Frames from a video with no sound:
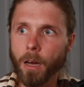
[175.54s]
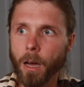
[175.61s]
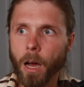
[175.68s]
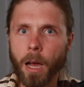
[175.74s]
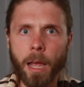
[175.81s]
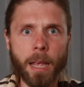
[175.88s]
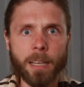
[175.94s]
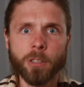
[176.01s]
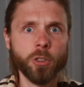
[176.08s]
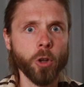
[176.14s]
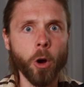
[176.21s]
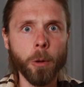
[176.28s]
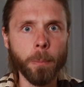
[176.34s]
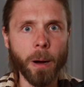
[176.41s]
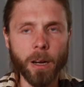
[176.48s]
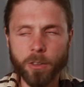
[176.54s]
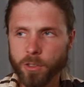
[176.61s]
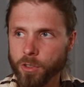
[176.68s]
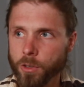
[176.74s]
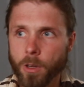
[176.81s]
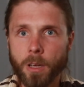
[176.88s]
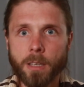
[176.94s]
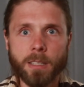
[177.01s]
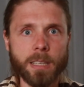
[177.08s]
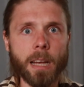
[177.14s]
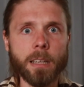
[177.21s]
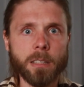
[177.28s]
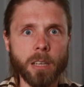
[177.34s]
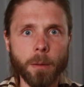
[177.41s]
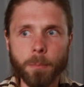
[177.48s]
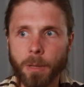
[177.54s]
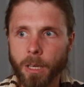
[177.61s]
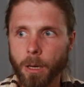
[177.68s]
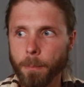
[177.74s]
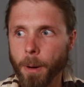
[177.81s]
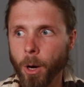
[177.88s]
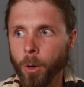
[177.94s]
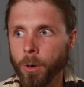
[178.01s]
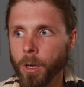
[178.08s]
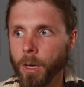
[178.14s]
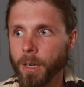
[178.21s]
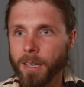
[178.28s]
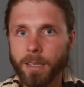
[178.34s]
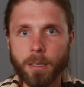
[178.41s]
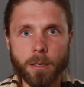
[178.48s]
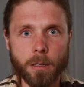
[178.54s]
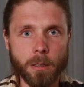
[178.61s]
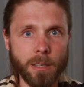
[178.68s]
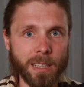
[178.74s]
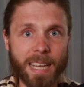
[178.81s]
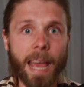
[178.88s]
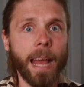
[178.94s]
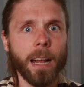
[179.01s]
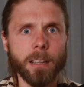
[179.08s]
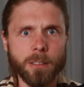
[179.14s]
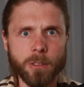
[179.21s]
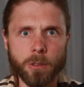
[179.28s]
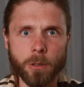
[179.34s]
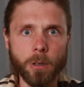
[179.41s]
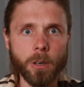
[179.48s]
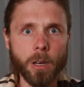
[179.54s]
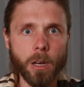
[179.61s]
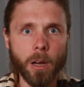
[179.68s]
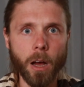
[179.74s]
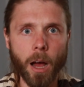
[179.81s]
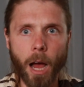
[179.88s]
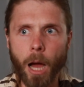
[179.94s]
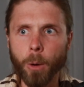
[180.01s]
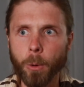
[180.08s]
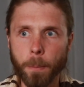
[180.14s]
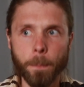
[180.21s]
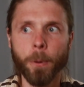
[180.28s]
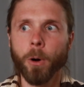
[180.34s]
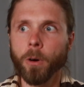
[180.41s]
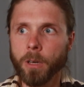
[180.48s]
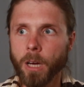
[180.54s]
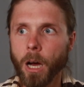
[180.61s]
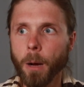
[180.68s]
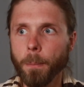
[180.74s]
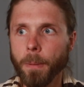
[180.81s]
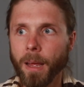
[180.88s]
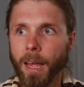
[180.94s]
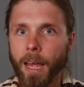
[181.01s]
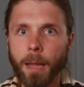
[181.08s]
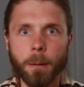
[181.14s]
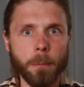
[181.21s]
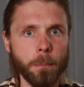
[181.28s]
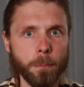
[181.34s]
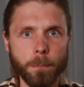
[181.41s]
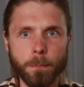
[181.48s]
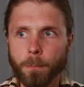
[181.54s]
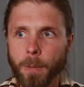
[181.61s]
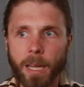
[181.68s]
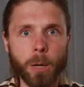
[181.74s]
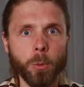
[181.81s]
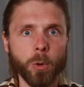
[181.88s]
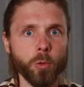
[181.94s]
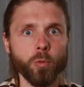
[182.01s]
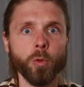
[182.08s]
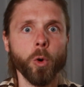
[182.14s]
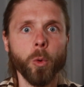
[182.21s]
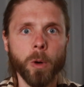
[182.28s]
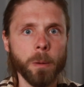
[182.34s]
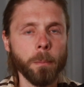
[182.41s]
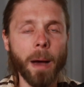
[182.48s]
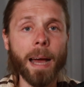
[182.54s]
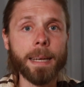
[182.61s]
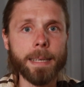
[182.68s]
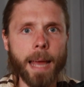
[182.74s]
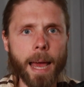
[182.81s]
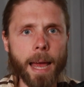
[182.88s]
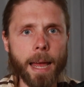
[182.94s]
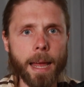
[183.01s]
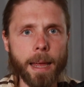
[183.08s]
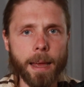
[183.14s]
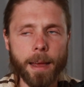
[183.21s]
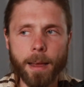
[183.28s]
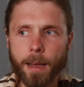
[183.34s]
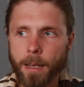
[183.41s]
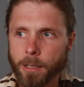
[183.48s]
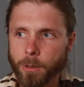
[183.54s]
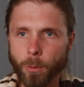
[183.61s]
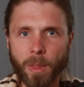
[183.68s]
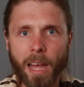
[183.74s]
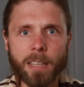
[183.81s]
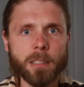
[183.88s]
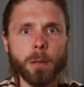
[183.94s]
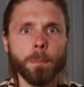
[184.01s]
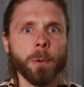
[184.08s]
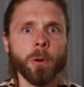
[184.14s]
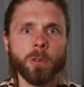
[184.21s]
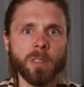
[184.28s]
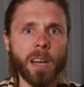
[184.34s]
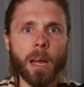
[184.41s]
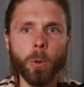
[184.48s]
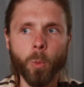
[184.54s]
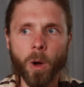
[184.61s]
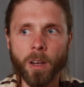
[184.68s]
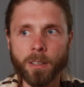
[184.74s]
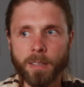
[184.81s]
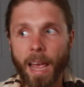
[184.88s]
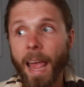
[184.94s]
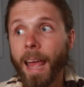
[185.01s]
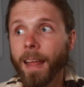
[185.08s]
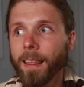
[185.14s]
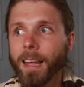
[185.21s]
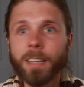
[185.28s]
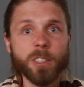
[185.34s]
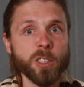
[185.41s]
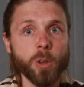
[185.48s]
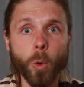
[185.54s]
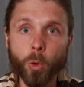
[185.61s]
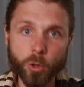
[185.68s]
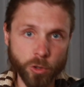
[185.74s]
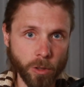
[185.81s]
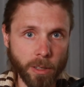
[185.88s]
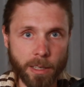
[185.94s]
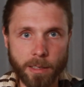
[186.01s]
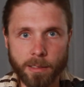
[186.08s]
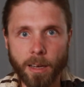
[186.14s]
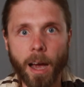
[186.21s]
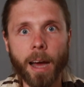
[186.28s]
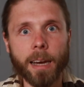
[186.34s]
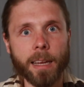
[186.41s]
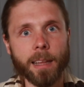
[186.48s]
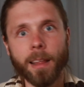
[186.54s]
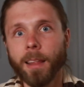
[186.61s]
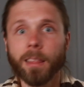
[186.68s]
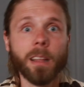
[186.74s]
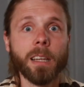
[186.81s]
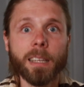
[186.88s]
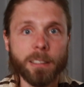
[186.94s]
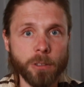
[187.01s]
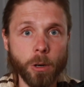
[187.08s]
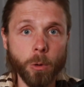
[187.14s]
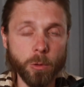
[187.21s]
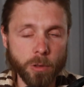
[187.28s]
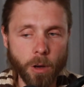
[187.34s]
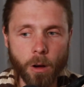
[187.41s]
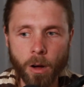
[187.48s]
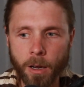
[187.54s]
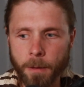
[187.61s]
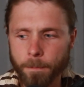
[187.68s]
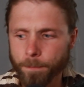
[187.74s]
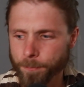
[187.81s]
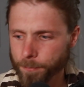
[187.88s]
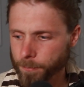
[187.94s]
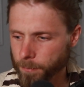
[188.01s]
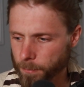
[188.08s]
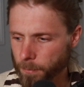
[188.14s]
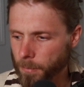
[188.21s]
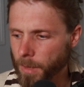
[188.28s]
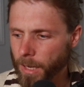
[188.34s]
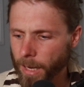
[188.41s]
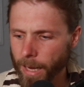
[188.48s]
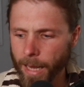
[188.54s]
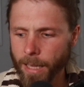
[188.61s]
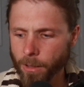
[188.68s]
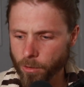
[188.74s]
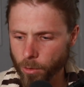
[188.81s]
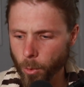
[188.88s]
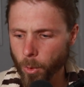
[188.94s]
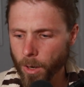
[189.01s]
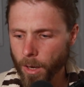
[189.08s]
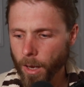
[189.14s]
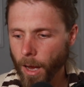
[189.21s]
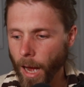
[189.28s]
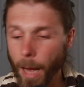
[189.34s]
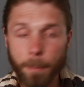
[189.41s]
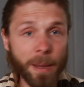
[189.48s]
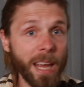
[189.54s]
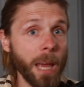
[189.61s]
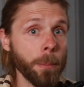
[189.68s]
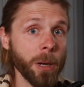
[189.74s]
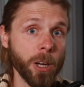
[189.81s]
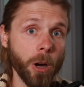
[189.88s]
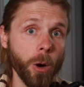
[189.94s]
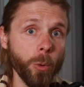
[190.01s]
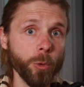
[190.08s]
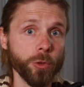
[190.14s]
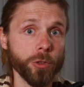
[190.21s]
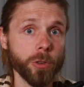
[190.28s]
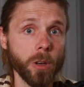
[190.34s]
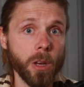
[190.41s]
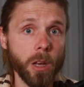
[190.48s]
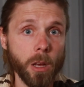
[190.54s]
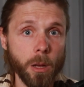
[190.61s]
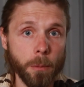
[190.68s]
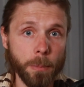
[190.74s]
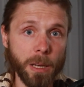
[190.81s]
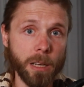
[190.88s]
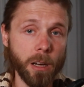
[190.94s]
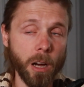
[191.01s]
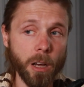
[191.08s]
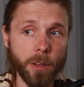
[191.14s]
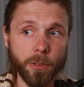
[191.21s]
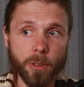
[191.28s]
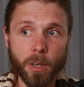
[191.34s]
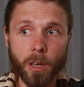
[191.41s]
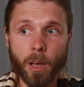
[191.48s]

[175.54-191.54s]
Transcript: a Starbucks said something about cancer, I would perk up and it would ruin my day. So that's the person I was. And then social anxiety, the list goes on. And so I became a coach because